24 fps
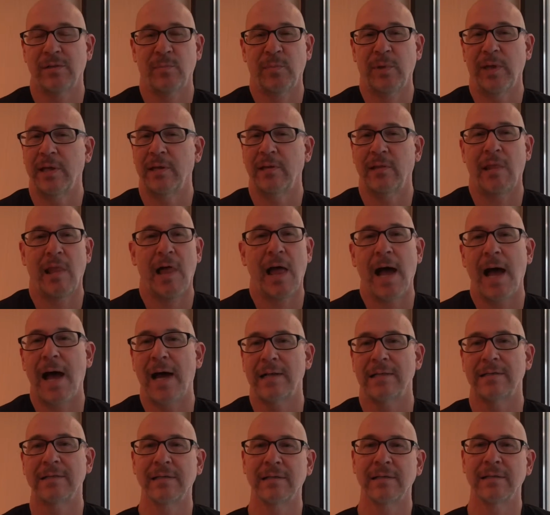a big
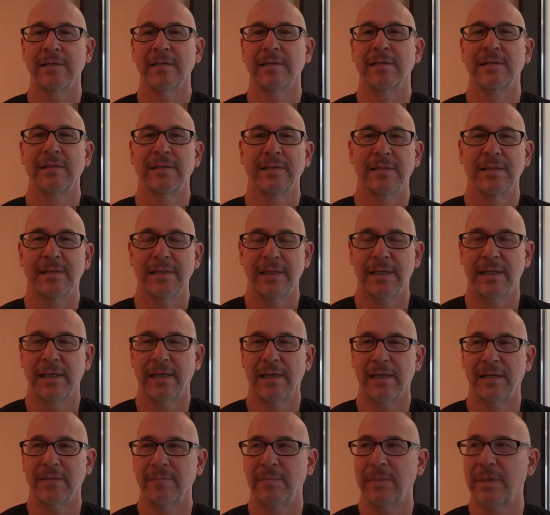lot. Yeah.
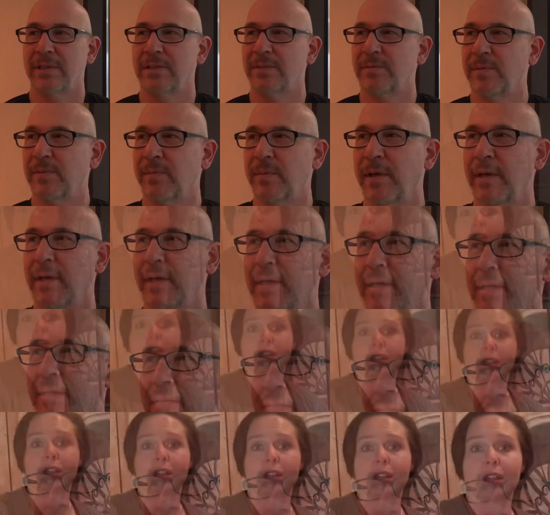Yeah, it makes me mad.
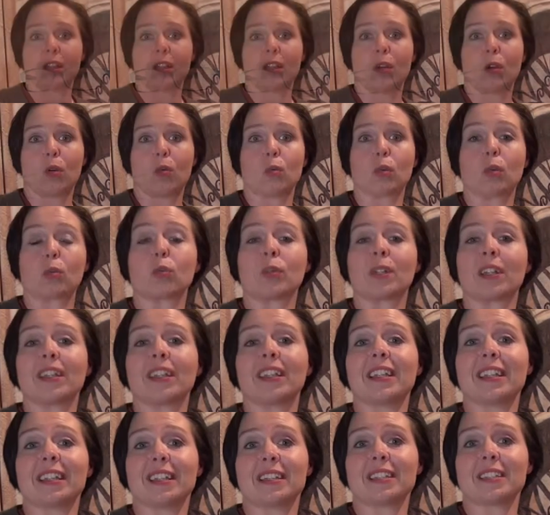We're
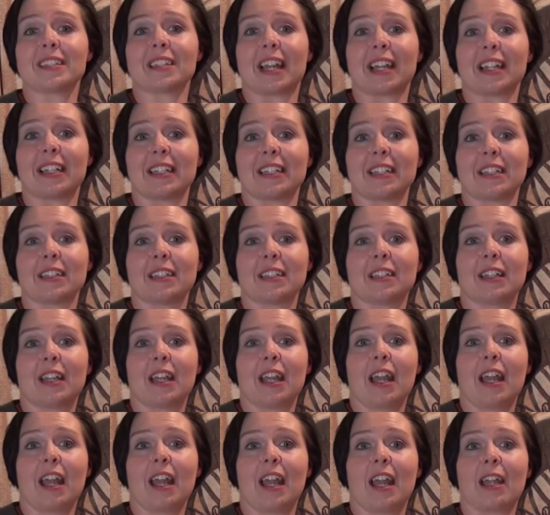really excited,
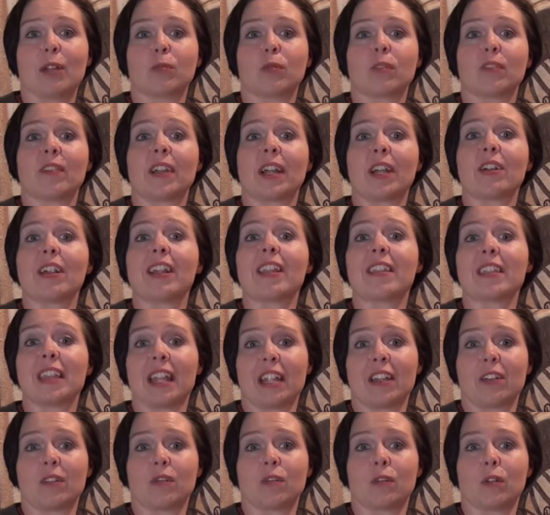and we're very
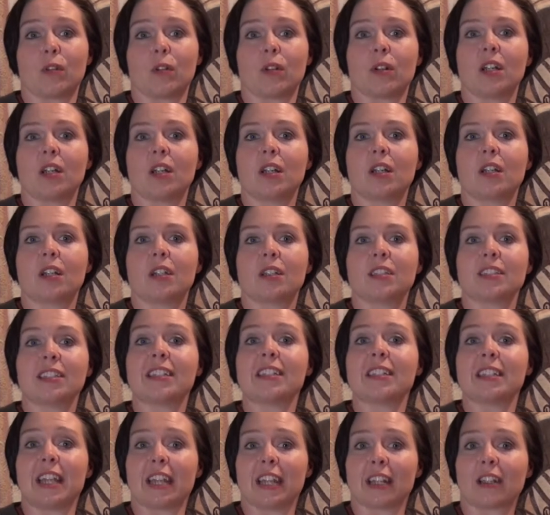thankful
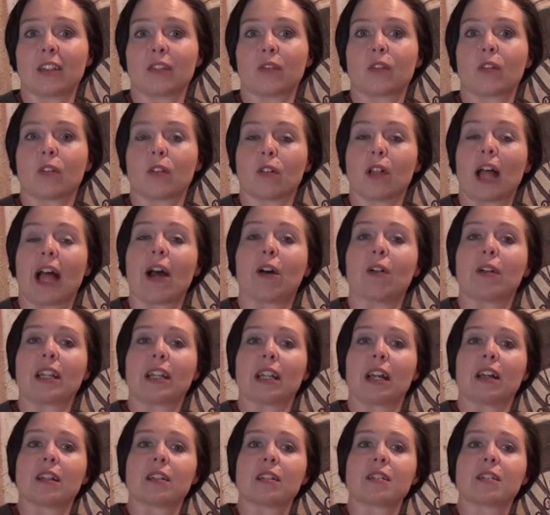to Nick for
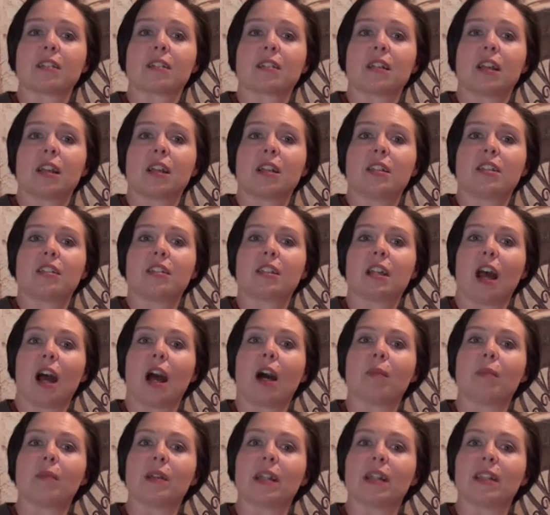allowing us to
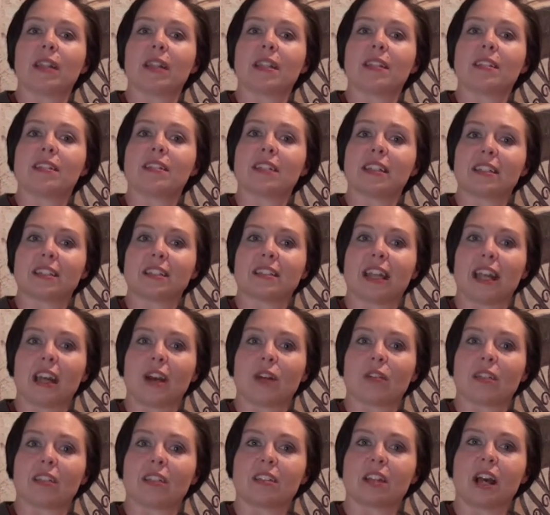come in and sit
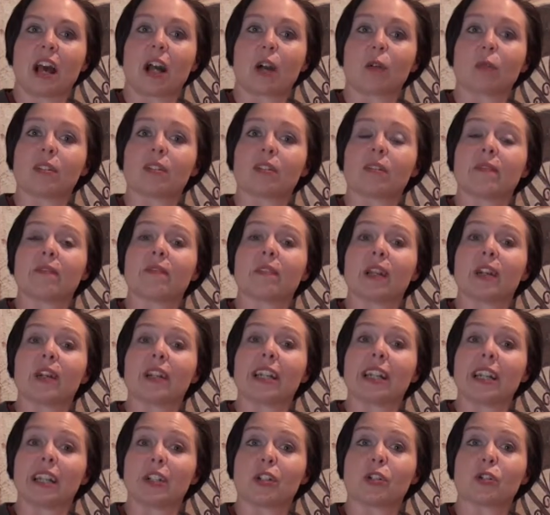down and talk with some
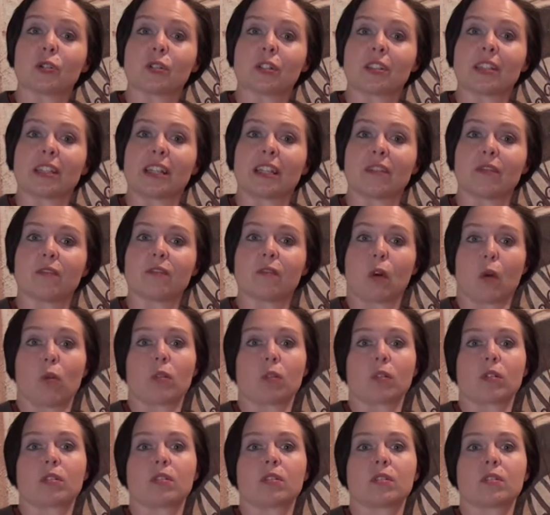very interesting
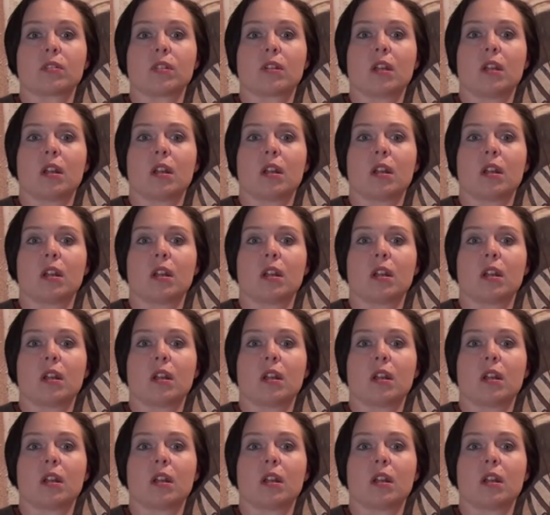folks.